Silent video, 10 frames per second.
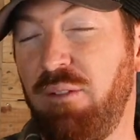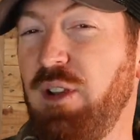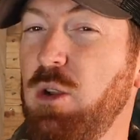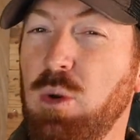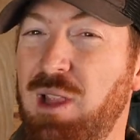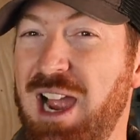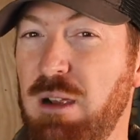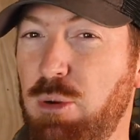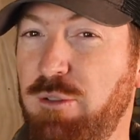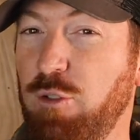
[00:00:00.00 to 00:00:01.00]
and very
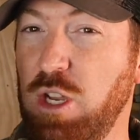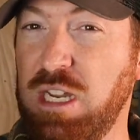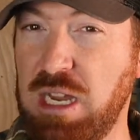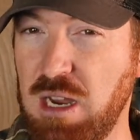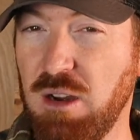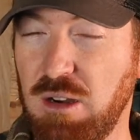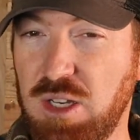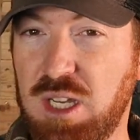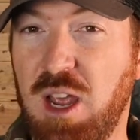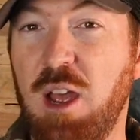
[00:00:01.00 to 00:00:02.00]
reliable for
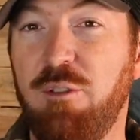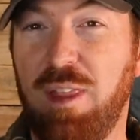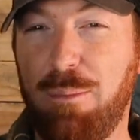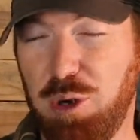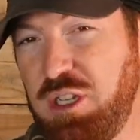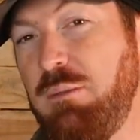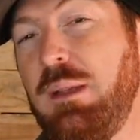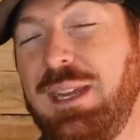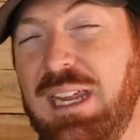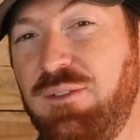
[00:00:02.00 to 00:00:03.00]
years for that person you may
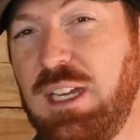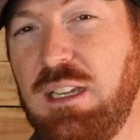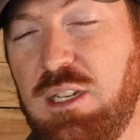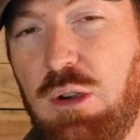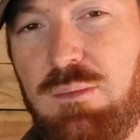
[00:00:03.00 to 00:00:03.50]
be gifting it to.